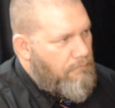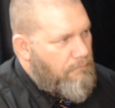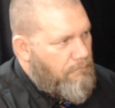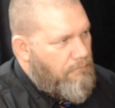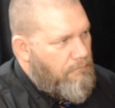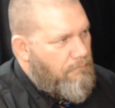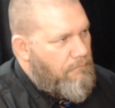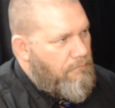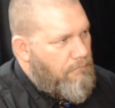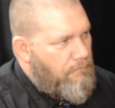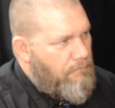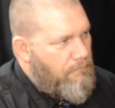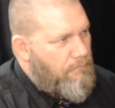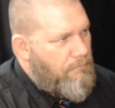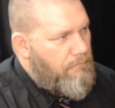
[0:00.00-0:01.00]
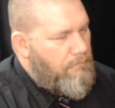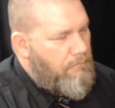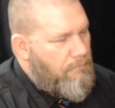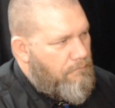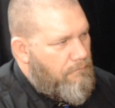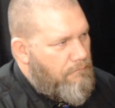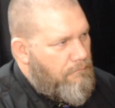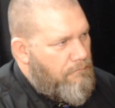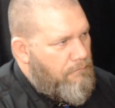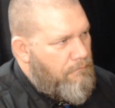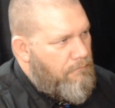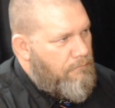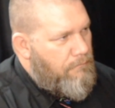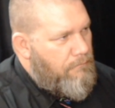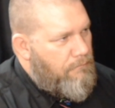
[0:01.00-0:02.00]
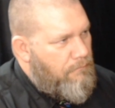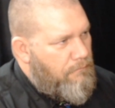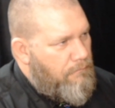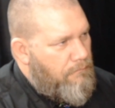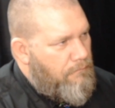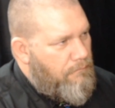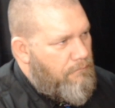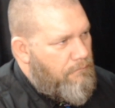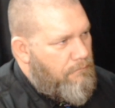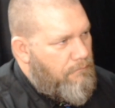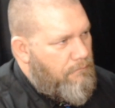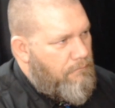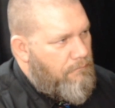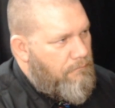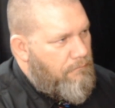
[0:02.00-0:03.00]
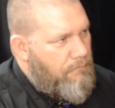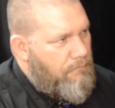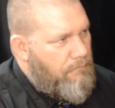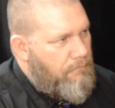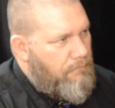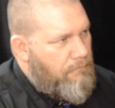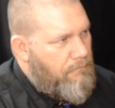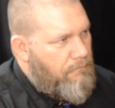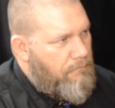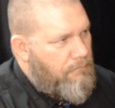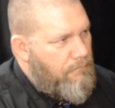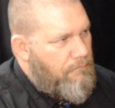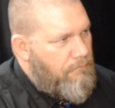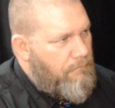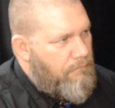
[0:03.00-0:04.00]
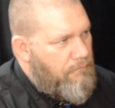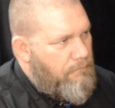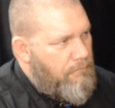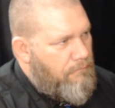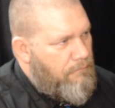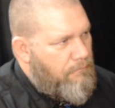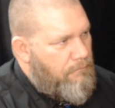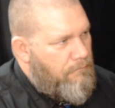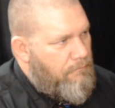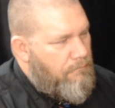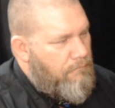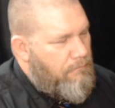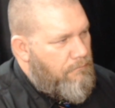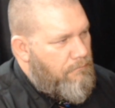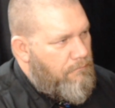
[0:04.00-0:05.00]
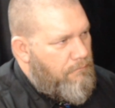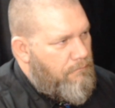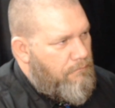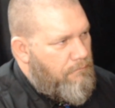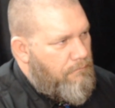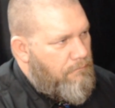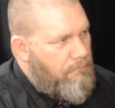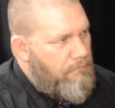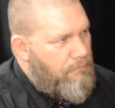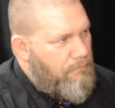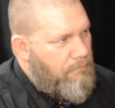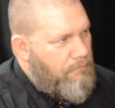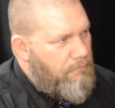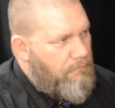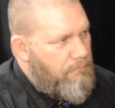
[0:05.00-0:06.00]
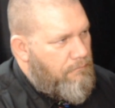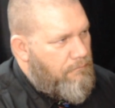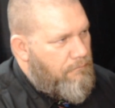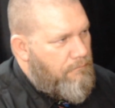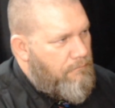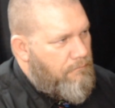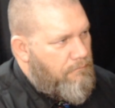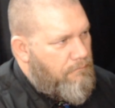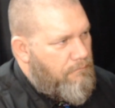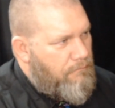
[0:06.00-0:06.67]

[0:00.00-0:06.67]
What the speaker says: No words are spoken by the person on screen.